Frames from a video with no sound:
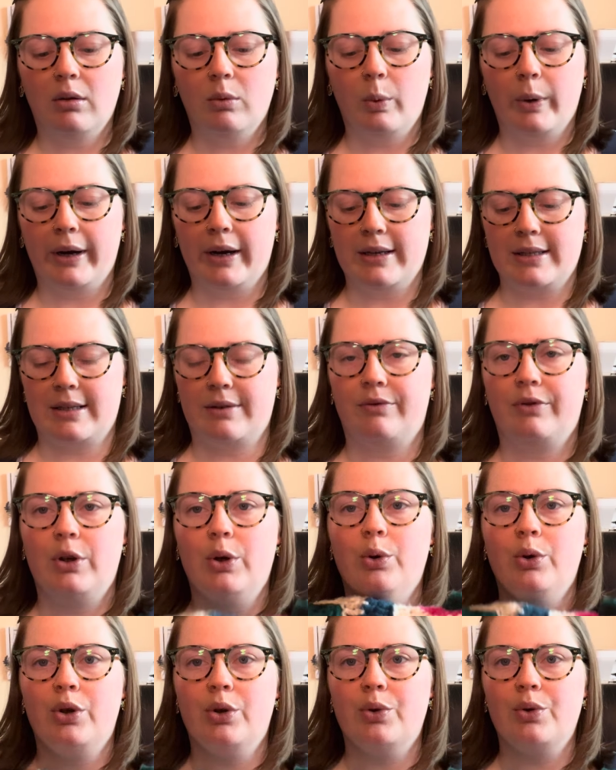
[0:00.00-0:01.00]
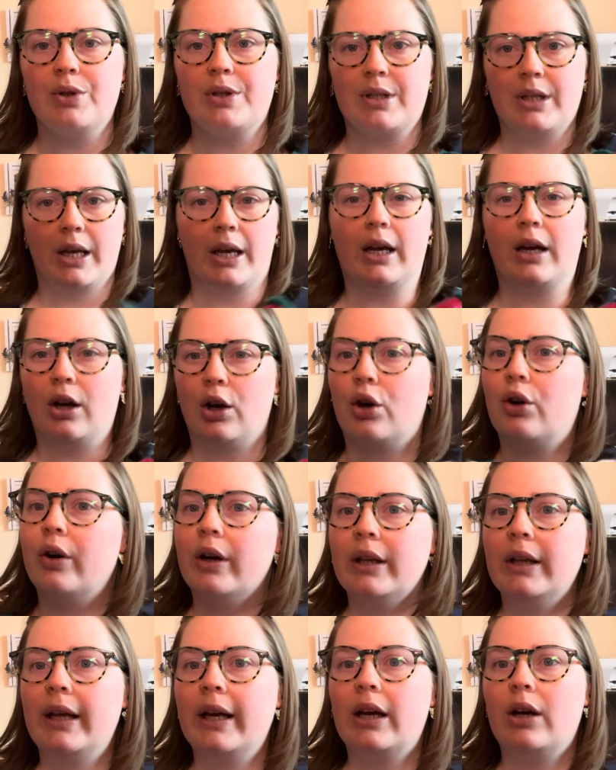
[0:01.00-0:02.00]
Whereas if you used like
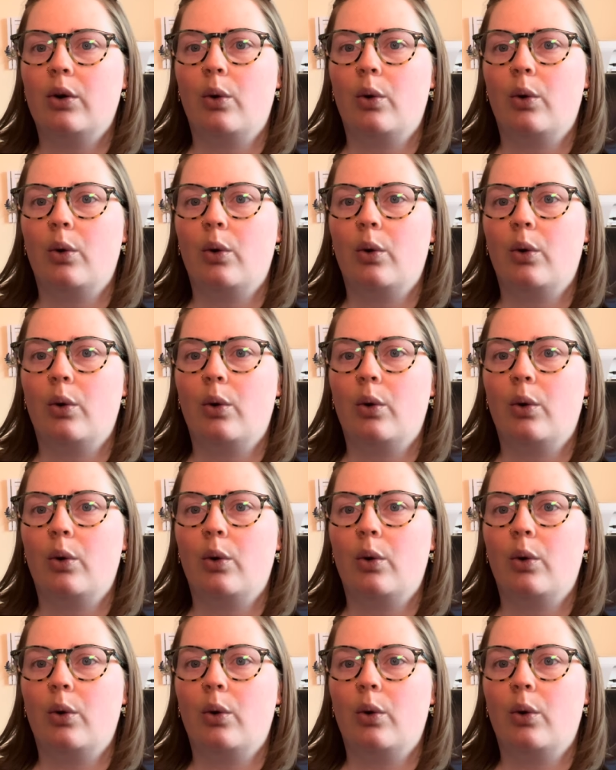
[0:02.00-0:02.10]
acrylic